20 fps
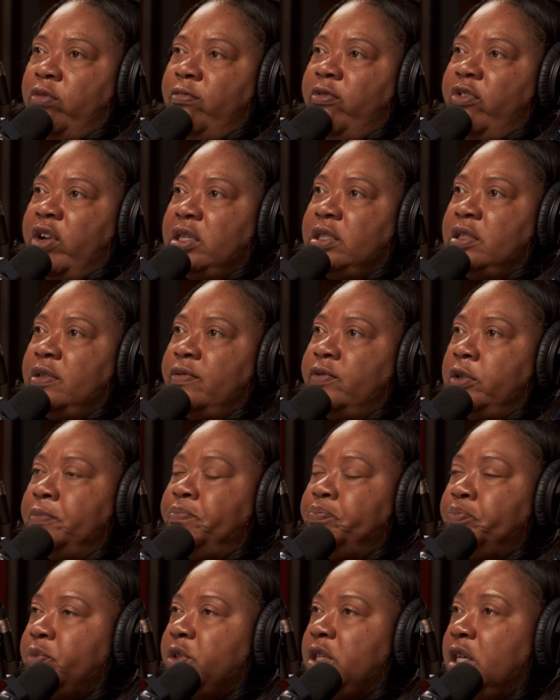Festival.
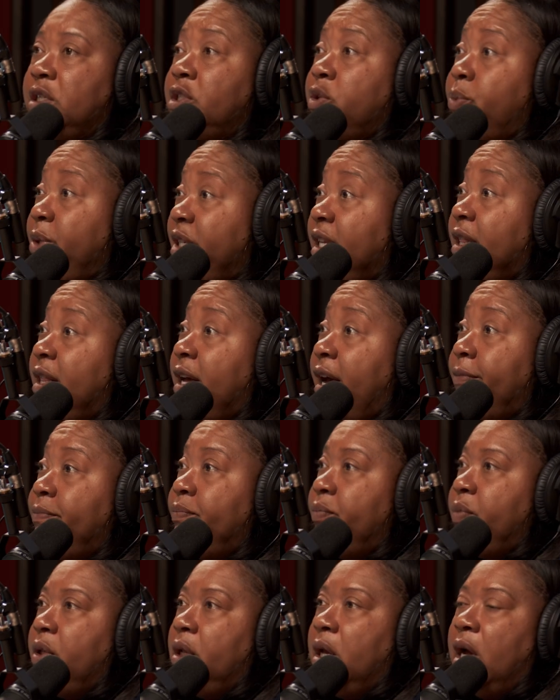And so we did that.
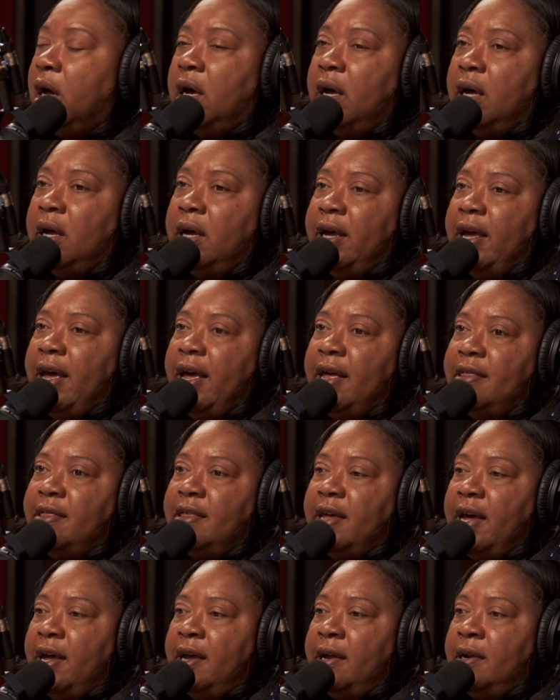And
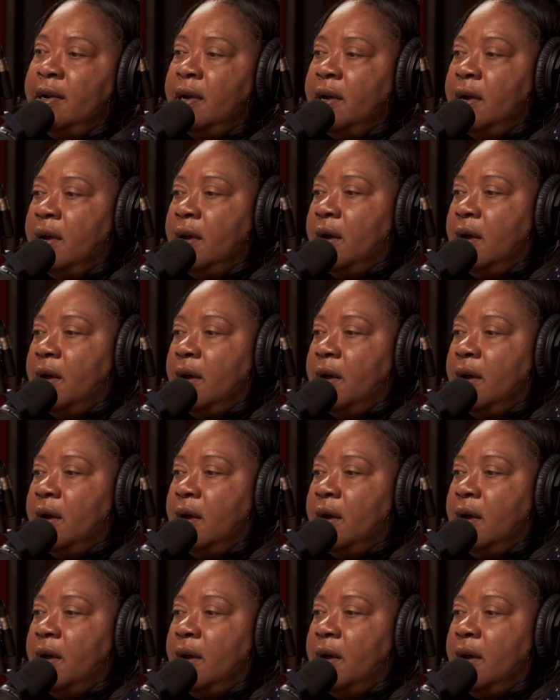then